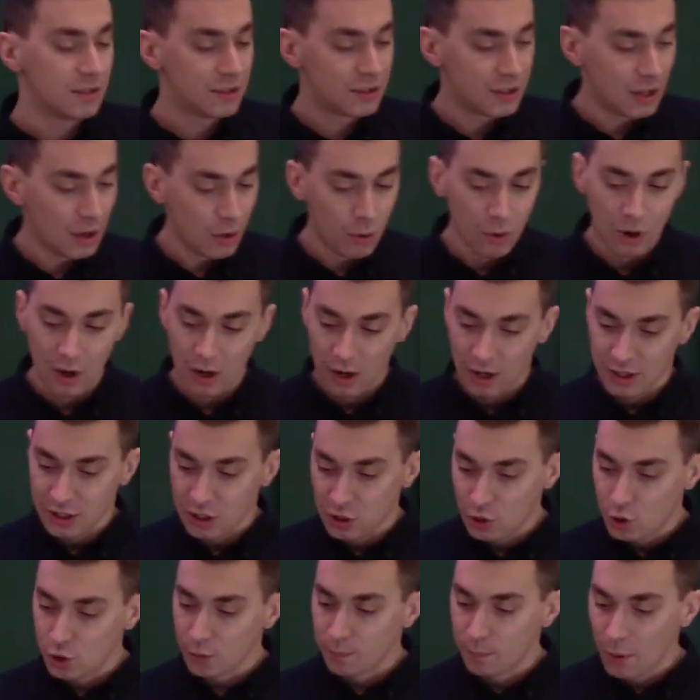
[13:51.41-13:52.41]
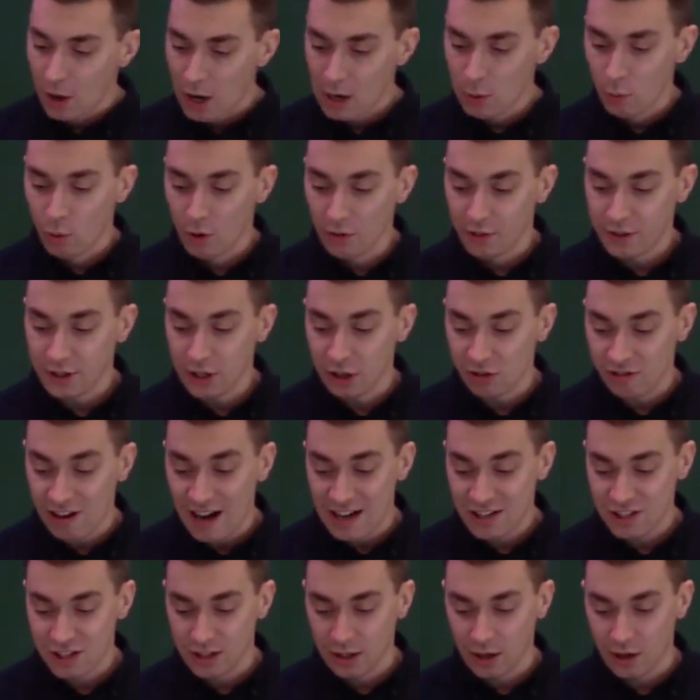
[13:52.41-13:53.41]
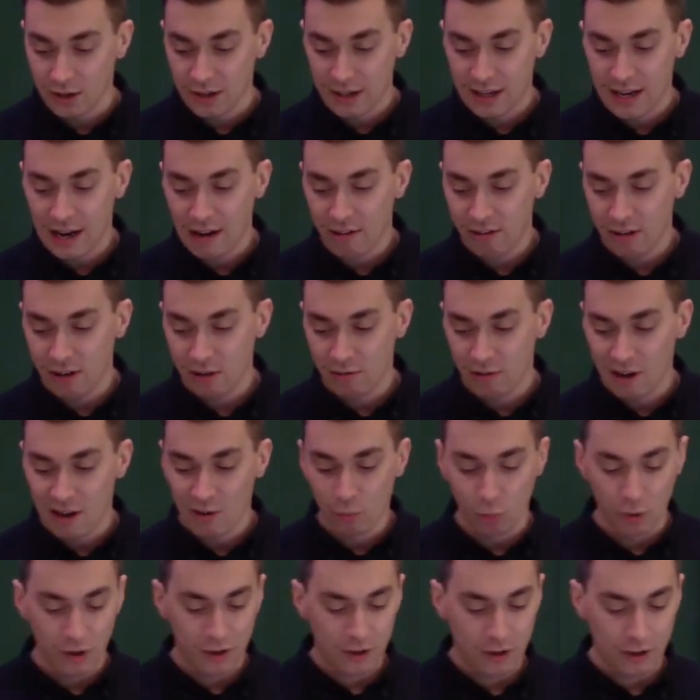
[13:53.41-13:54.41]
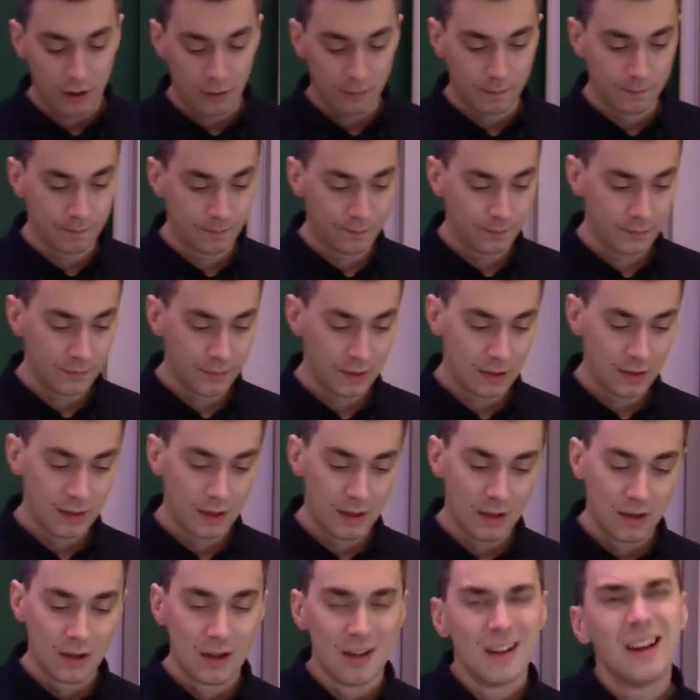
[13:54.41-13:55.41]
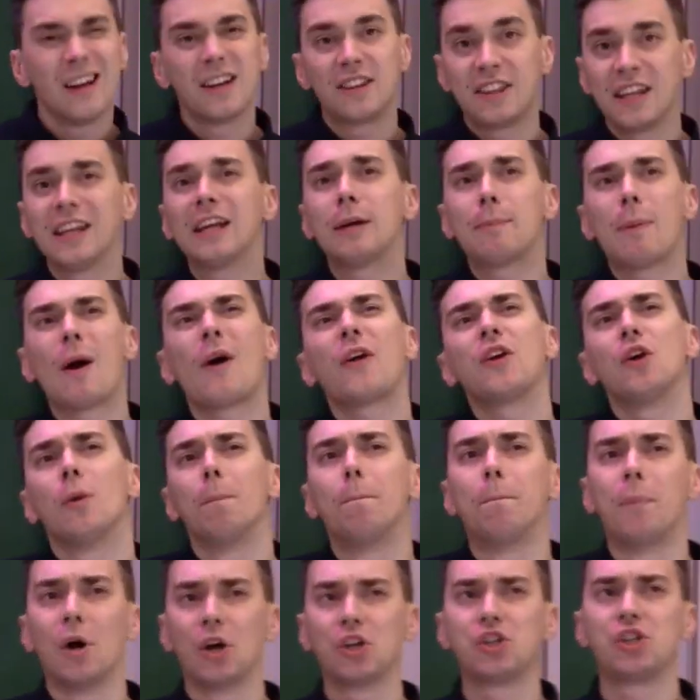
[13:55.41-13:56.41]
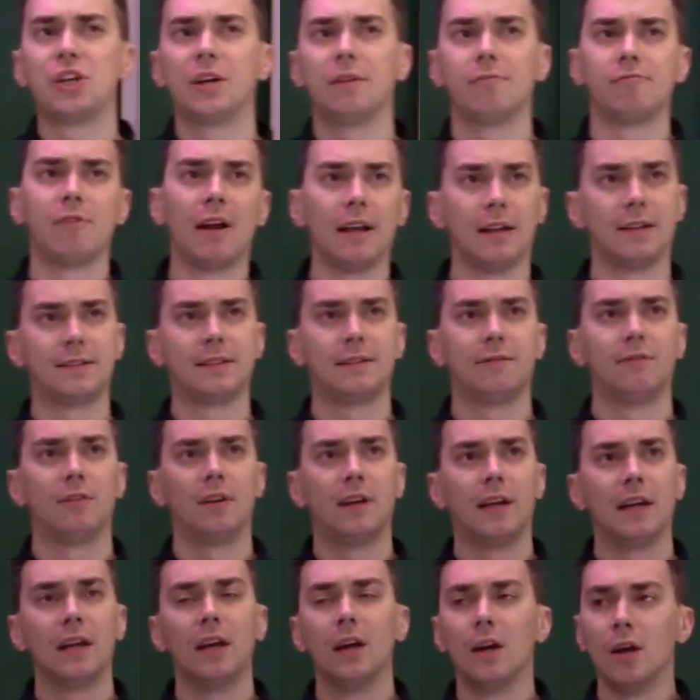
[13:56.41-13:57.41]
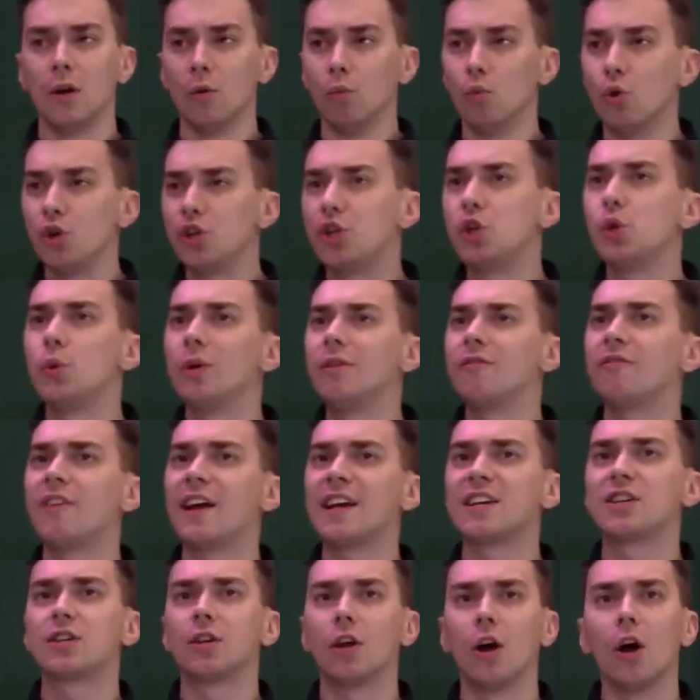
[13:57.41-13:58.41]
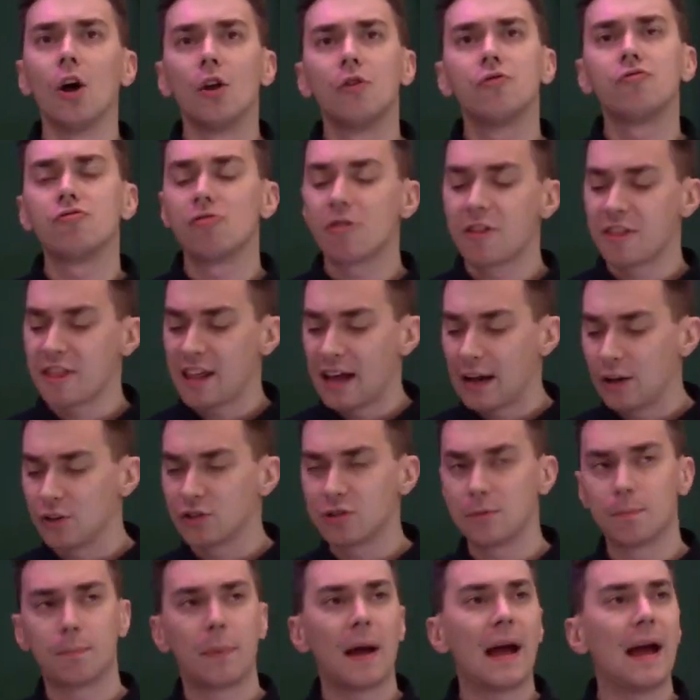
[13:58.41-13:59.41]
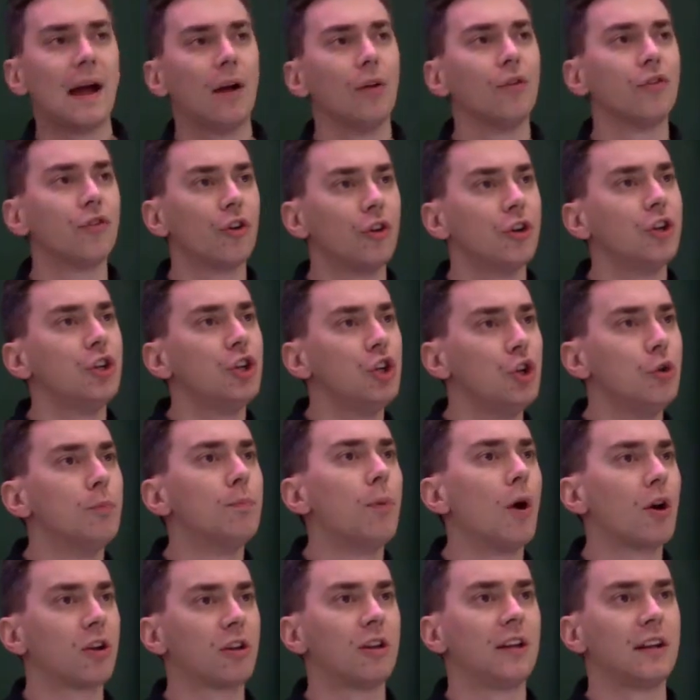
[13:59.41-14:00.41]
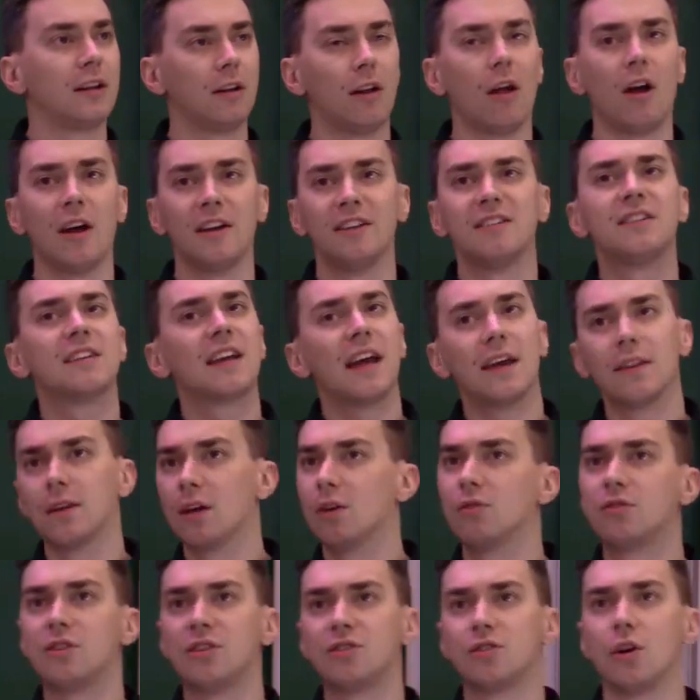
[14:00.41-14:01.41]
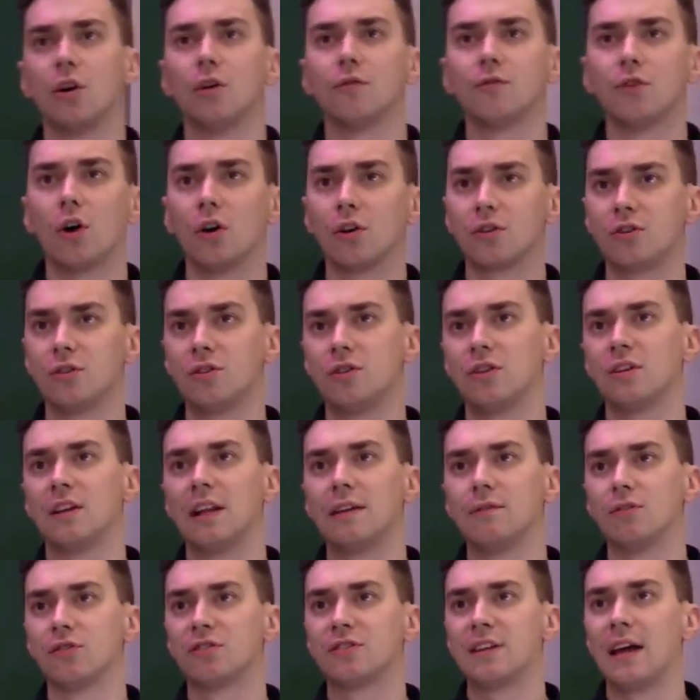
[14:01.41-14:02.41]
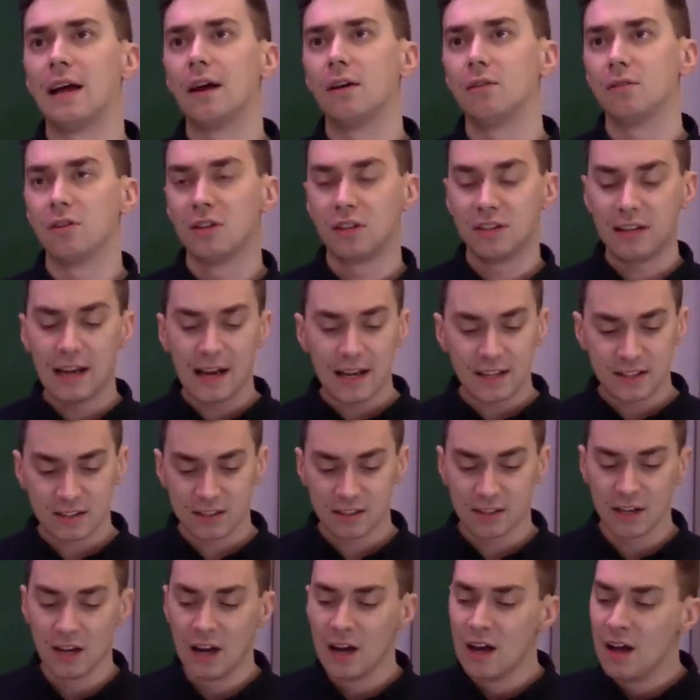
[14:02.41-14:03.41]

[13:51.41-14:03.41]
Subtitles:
So you should buy one that you're actually going to carry around with you. And think about your budget relatively. Would you invest £100,000 on a new bottling line to get those dissolved oxygen levels down? Yes?